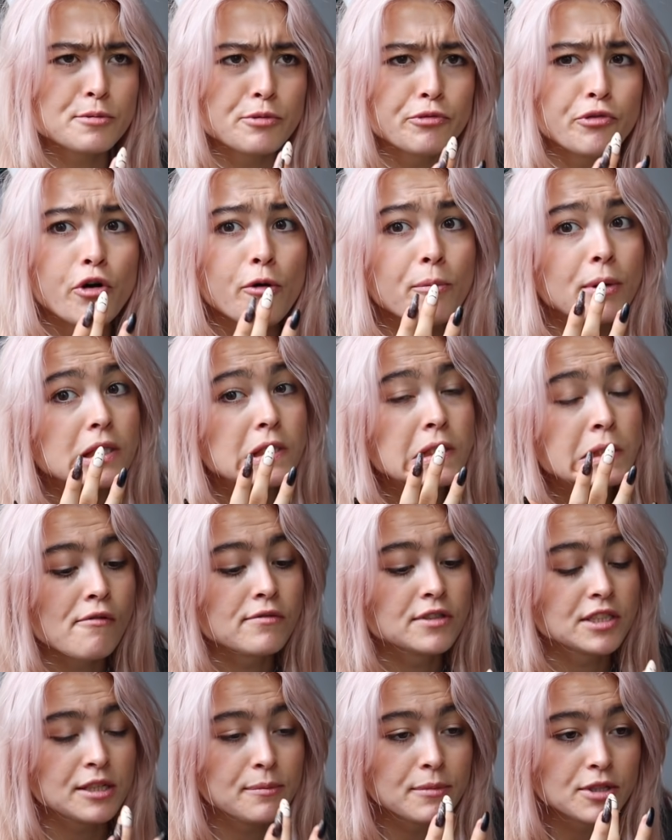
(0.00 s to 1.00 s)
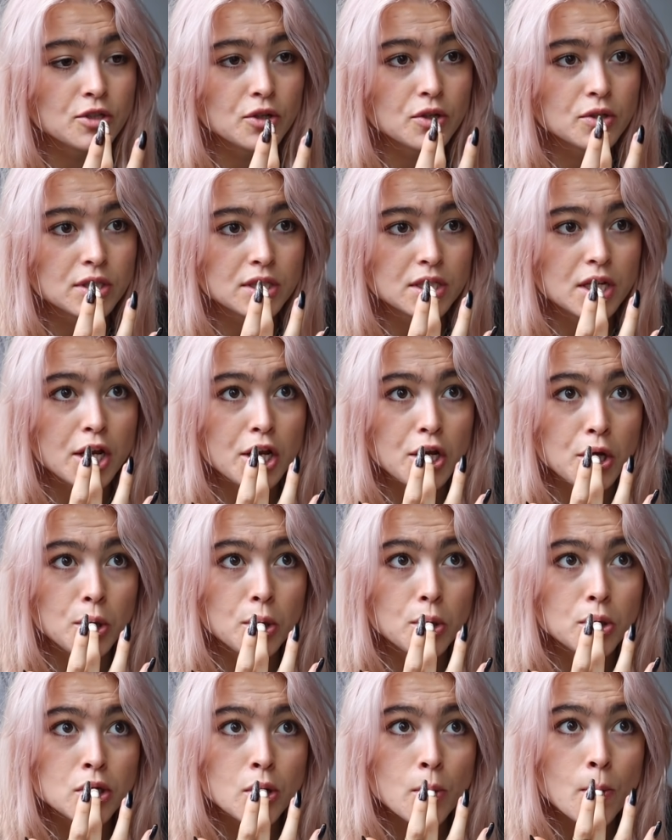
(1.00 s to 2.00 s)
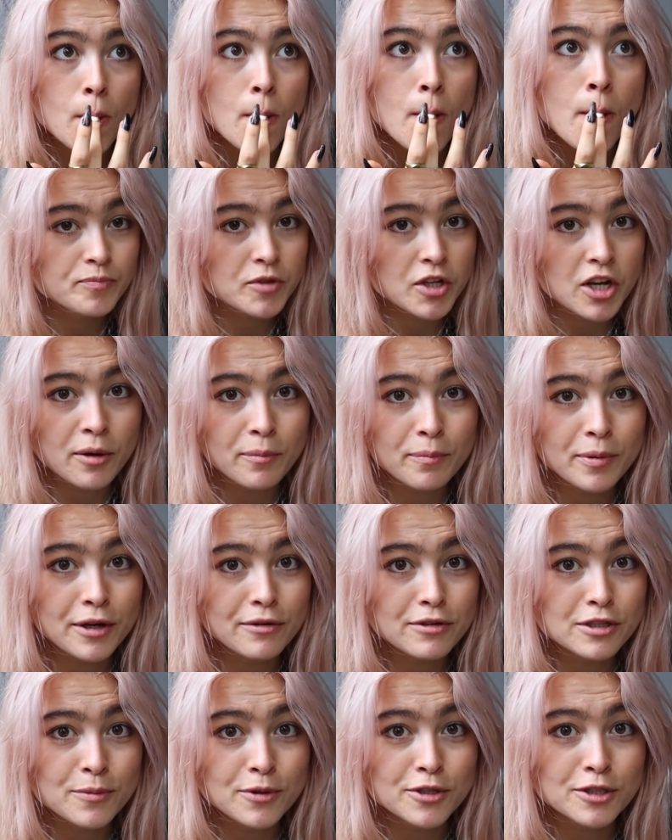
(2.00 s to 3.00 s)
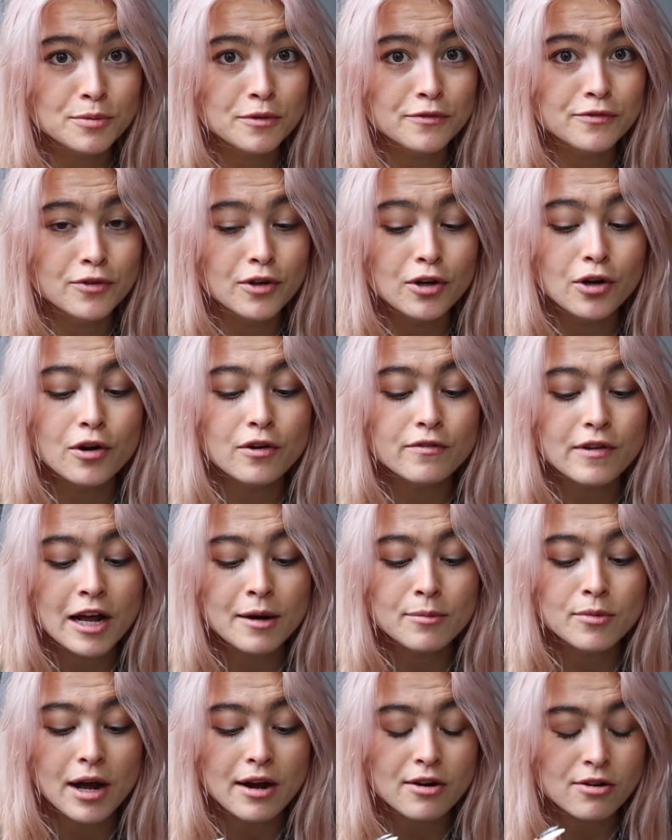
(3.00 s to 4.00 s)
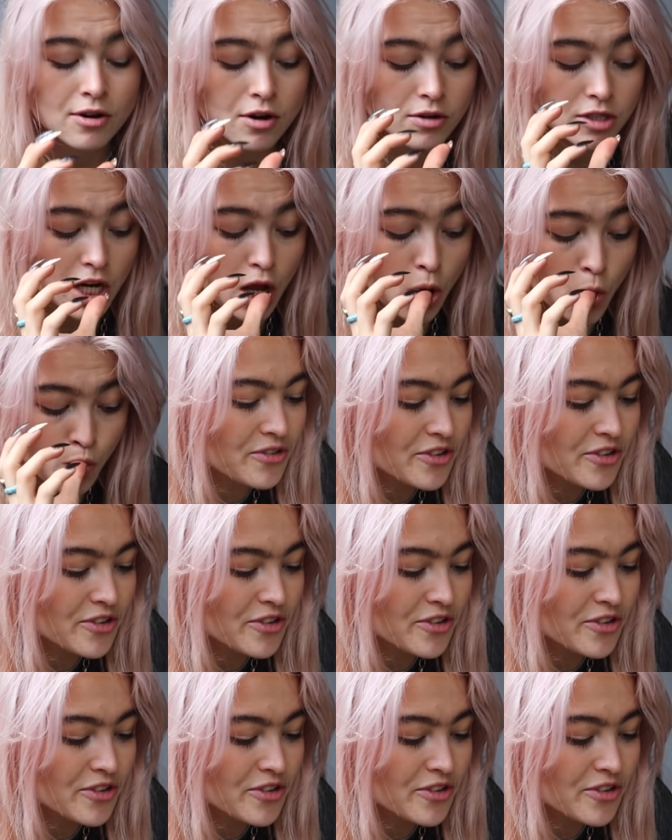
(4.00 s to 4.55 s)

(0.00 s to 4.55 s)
this before, but obviously McDonald's is a huge company responsible for a lot of animal agriculture.